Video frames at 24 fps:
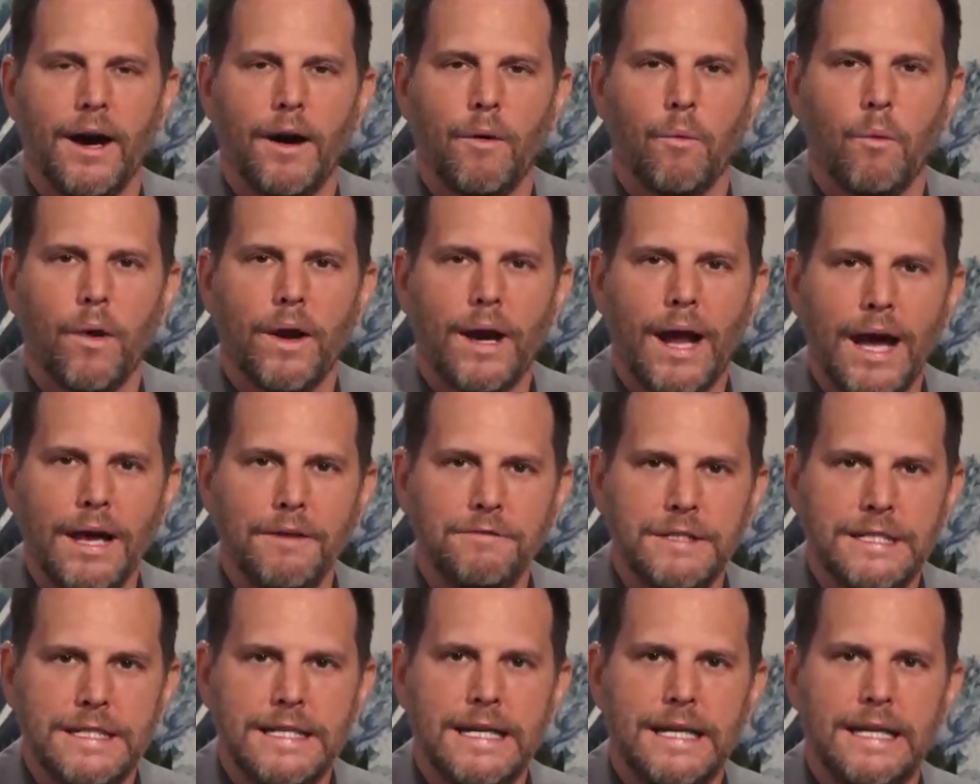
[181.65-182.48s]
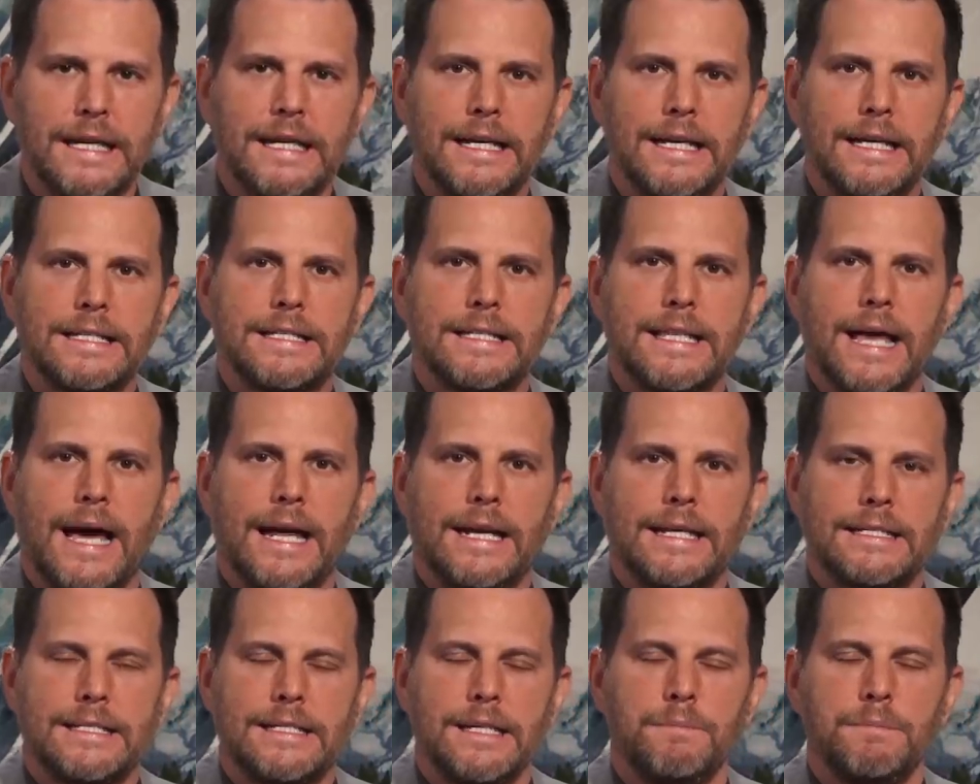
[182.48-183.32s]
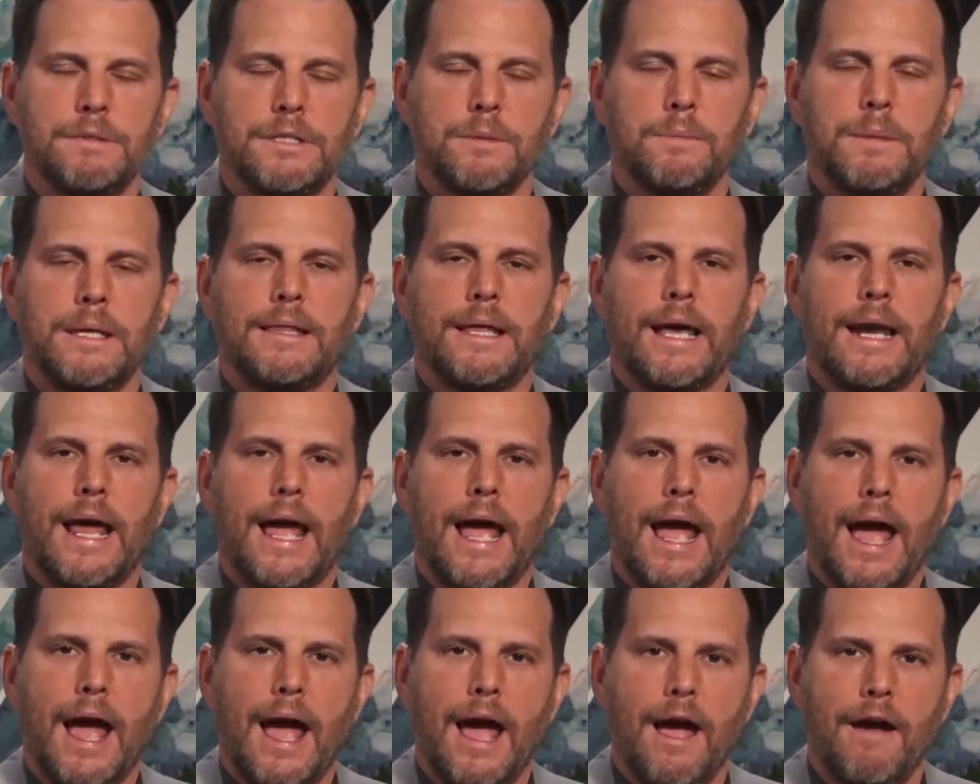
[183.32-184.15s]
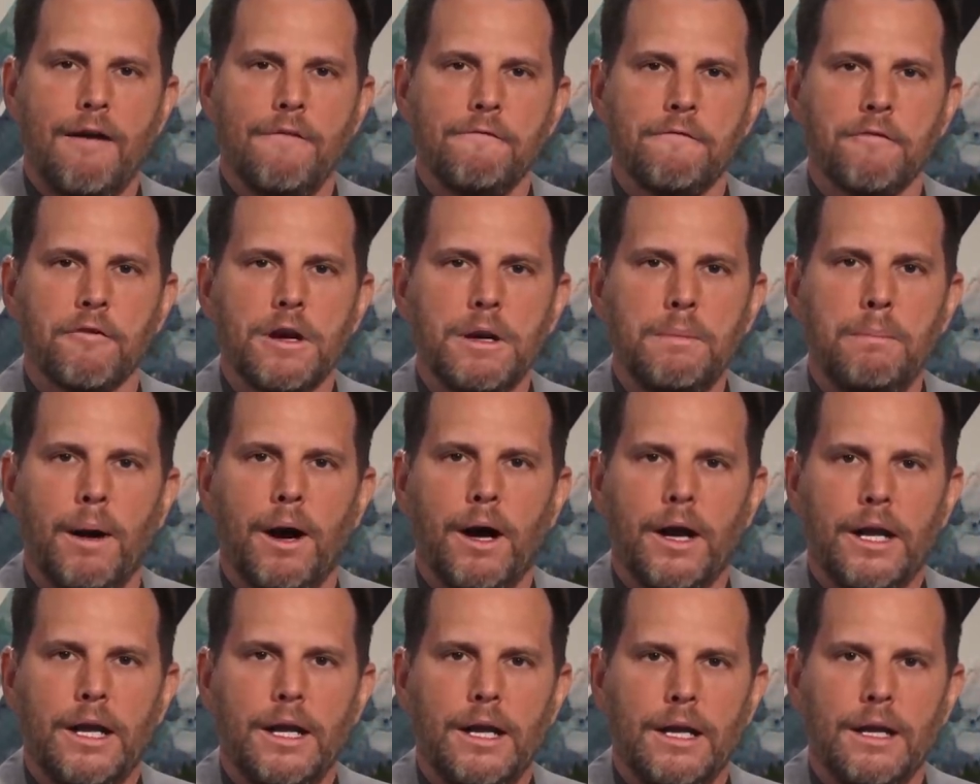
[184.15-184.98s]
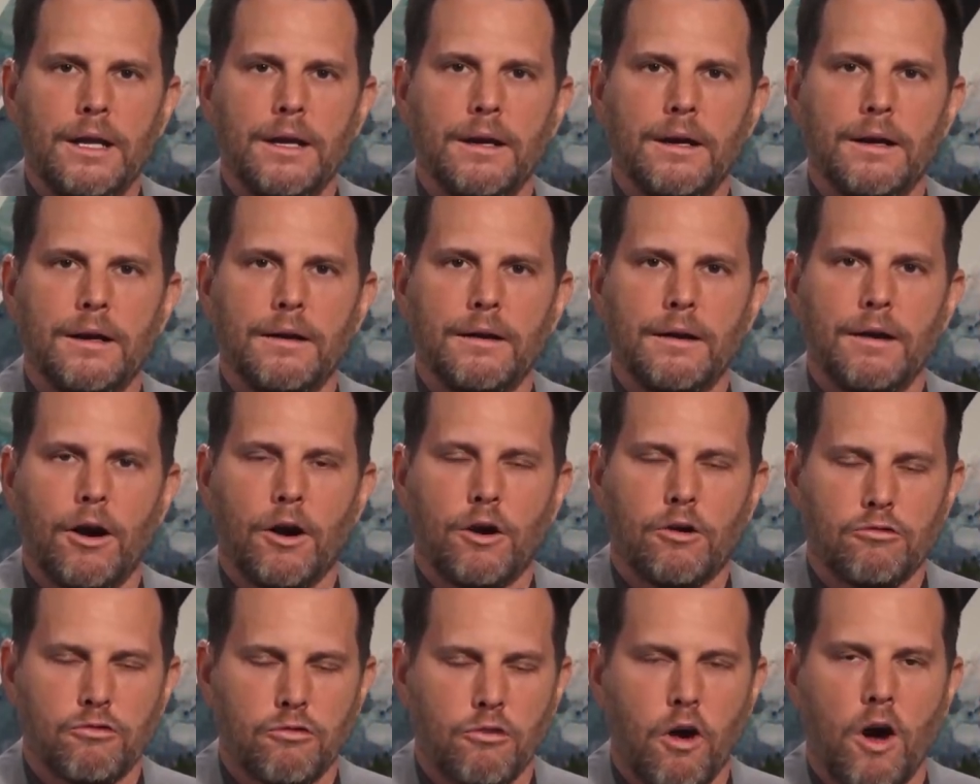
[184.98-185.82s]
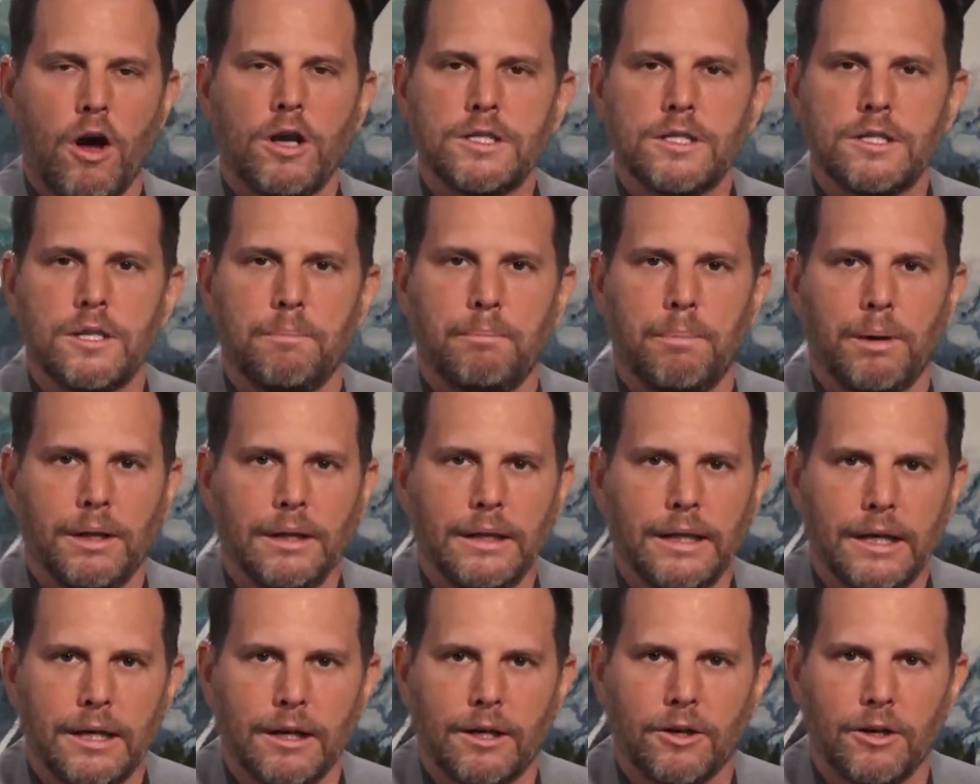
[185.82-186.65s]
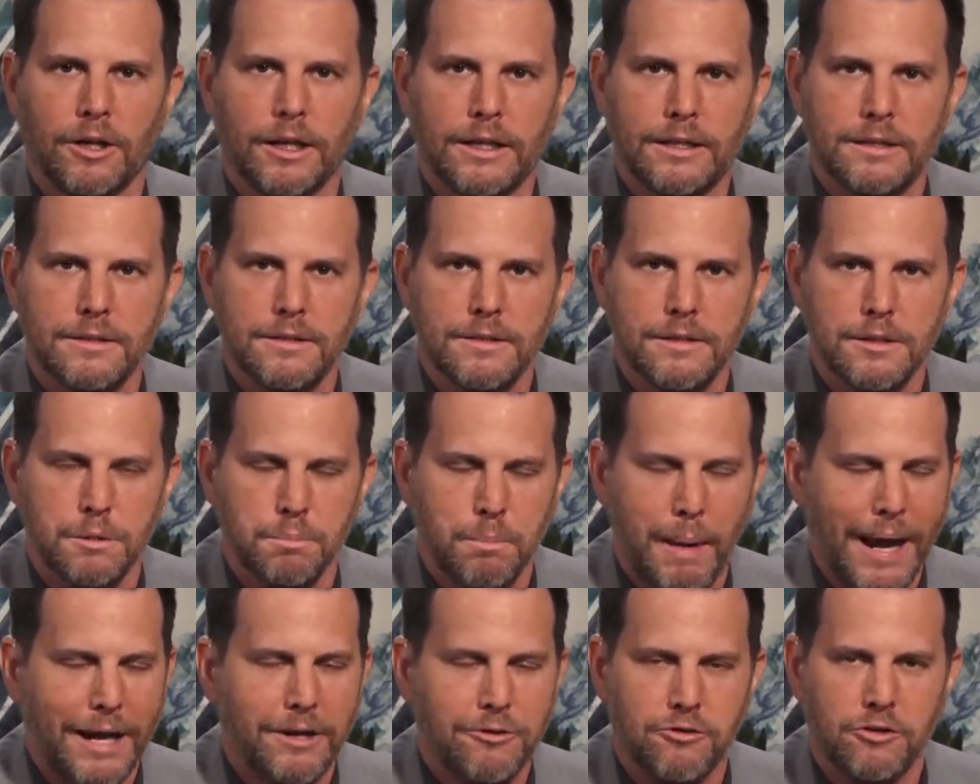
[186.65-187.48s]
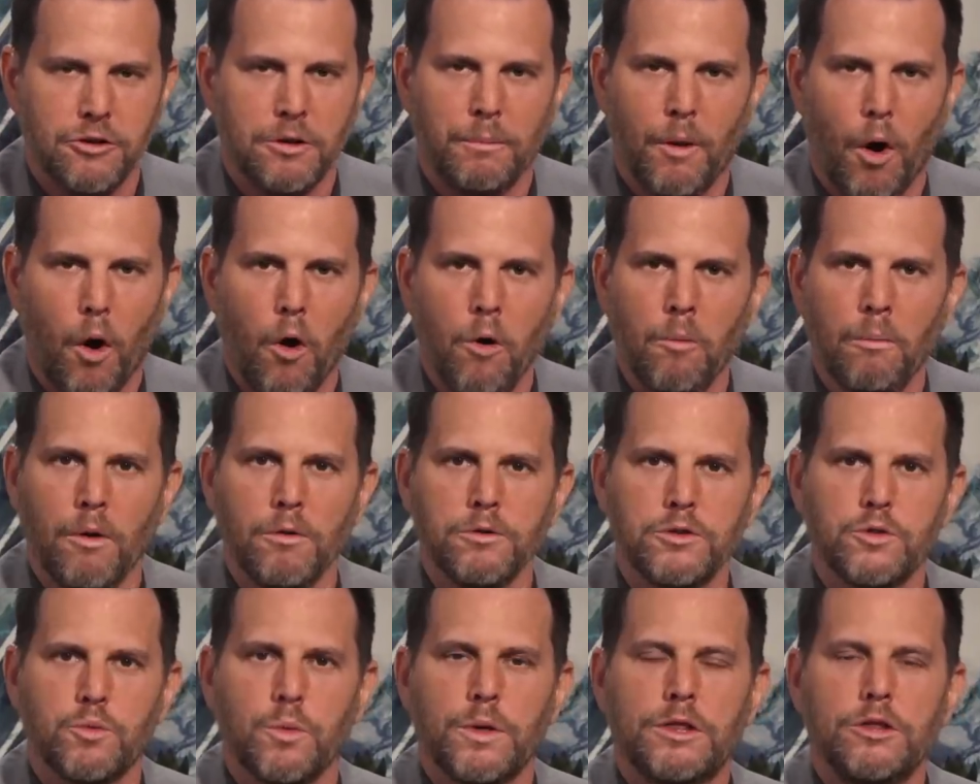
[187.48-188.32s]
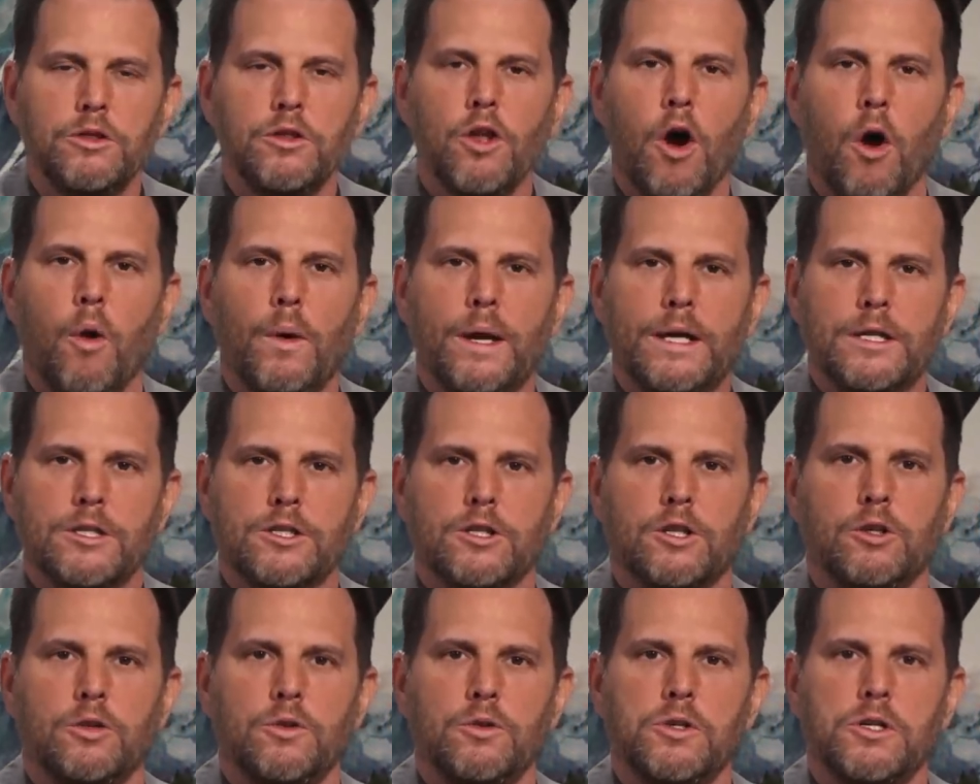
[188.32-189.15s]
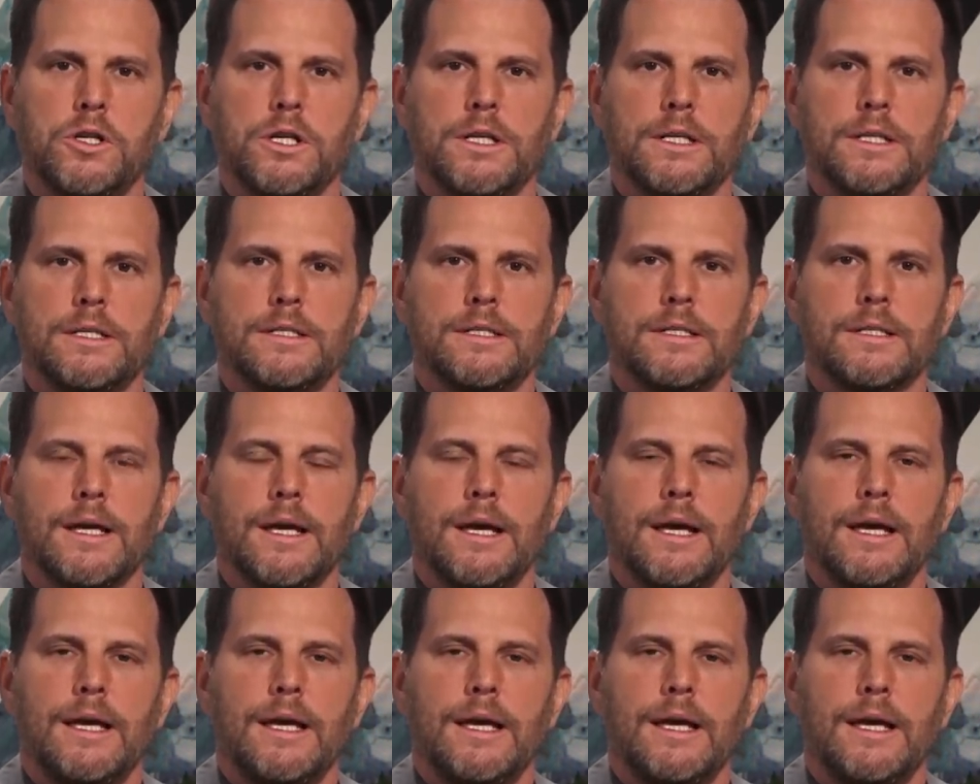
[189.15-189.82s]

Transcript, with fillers: What I've seen is that it seems to me that everybody across the political spectrum, almost with no exclusions,